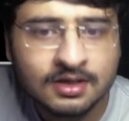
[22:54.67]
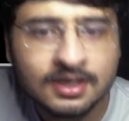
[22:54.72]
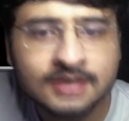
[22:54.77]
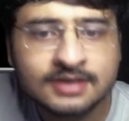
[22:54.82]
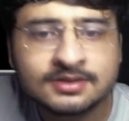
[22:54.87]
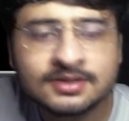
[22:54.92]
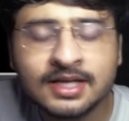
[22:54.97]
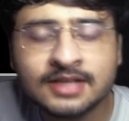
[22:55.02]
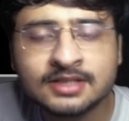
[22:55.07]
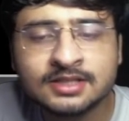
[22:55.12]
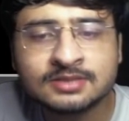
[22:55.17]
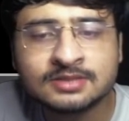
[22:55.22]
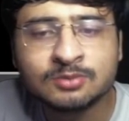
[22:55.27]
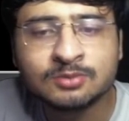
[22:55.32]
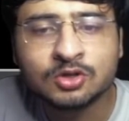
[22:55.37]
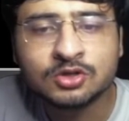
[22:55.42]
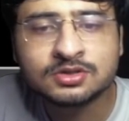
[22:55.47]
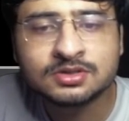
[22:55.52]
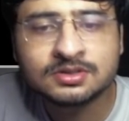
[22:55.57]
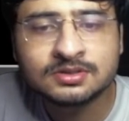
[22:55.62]
Let's try this
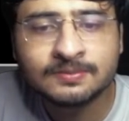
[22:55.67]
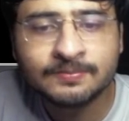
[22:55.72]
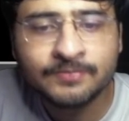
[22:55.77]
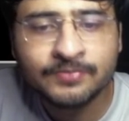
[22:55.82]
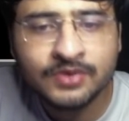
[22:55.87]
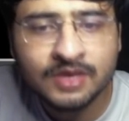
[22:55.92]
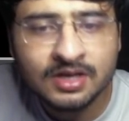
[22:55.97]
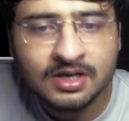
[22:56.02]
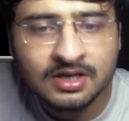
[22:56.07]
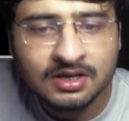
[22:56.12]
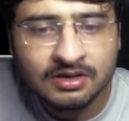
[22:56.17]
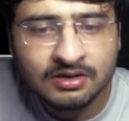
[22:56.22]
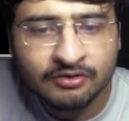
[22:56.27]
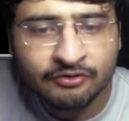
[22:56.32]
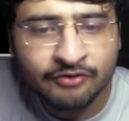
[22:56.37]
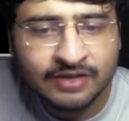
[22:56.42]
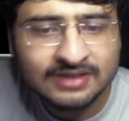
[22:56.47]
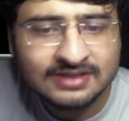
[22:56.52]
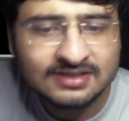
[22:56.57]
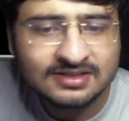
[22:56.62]
box.
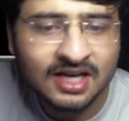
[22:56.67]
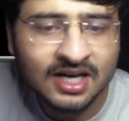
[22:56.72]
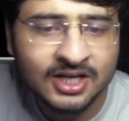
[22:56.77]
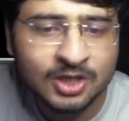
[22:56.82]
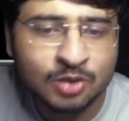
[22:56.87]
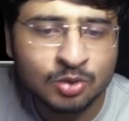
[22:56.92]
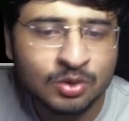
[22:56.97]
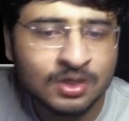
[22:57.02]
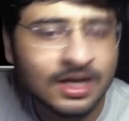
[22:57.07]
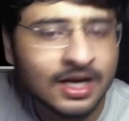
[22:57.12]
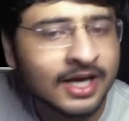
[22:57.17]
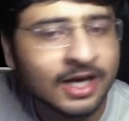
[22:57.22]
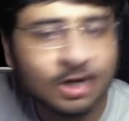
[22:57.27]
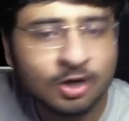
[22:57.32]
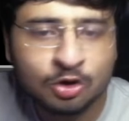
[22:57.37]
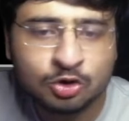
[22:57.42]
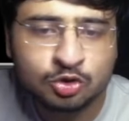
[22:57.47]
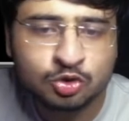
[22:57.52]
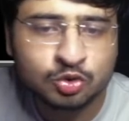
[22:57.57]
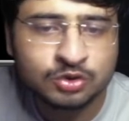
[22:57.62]
Widths are equal. I
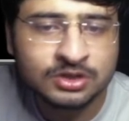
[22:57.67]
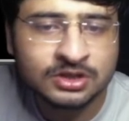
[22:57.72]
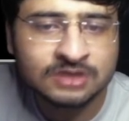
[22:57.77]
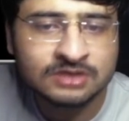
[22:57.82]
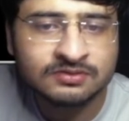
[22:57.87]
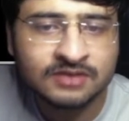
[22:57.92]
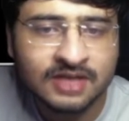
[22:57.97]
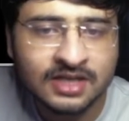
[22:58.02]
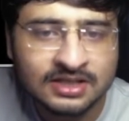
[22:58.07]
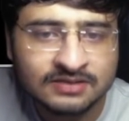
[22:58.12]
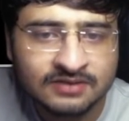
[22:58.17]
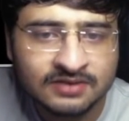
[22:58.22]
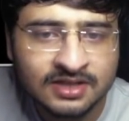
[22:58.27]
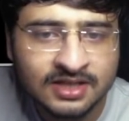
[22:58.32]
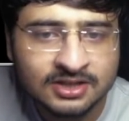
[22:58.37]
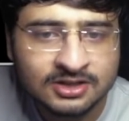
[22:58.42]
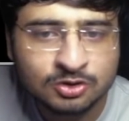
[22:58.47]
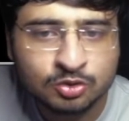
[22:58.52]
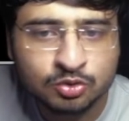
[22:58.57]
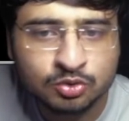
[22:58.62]
cannot choose this one as well.
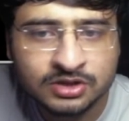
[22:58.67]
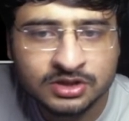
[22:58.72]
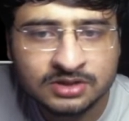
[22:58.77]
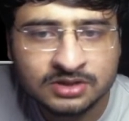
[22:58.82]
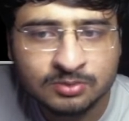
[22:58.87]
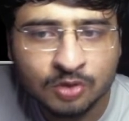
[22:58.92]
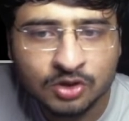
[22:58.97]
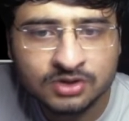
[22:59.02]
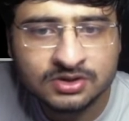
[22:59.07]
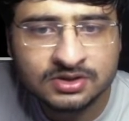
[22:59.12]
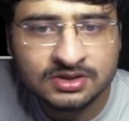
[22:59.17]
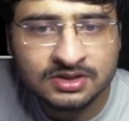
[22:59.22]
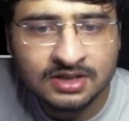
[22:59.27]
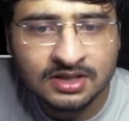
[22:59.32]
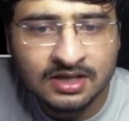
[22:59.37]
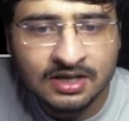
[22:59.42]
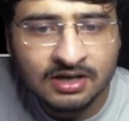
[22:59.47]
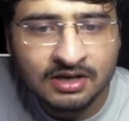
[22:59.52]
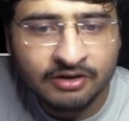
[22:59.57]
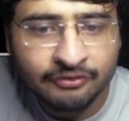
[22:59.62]
Let's choose this box.
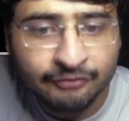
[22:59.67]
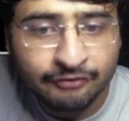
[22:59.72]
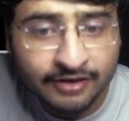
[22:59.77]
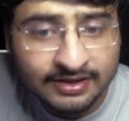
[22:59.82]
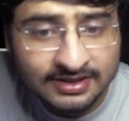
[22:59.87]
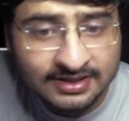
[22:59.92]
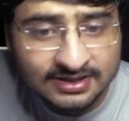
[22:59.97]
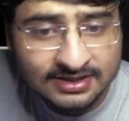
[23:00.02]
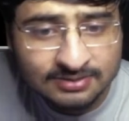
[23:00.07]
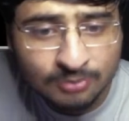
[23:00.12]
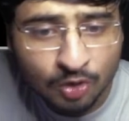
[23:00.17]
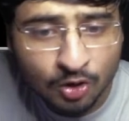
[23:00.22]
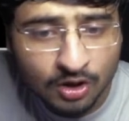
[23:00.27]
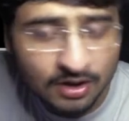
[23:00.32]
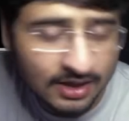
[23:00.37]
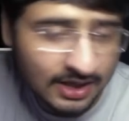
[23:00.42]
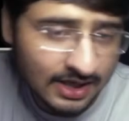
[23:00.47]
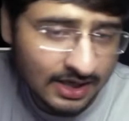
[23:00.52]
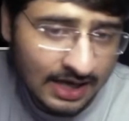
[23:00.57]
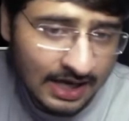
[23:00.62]
Width is
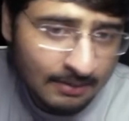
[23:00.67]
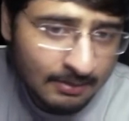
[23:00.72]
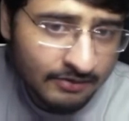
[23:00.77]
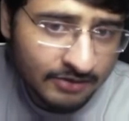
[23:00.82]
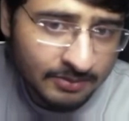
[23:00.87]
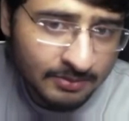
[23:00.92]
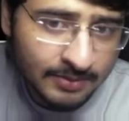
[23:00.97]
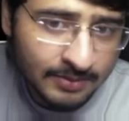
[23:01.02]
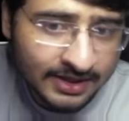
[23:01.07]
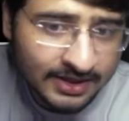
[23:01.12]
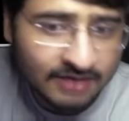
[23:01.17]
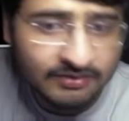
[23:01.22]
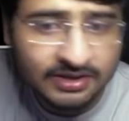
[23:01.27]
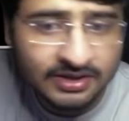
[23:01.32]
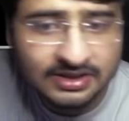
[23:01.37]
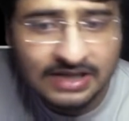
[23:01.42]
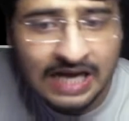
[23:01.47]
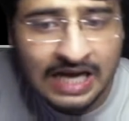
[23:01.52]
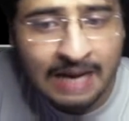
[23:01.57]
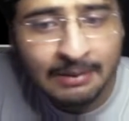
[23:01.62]
small, like I am having better
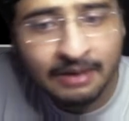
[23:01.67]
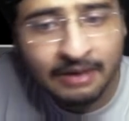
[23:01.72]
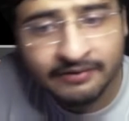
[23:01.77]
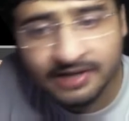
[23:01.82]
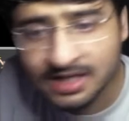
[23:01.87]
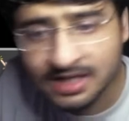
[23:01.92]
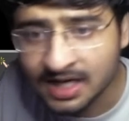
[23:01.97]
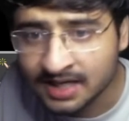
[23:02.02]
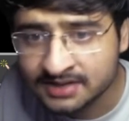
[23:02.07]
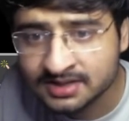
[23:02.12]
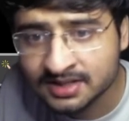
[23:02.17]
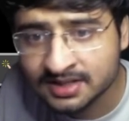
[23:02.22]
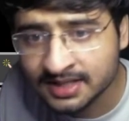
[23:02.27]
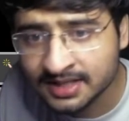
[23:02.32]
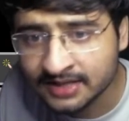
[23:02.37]
width, I am having larger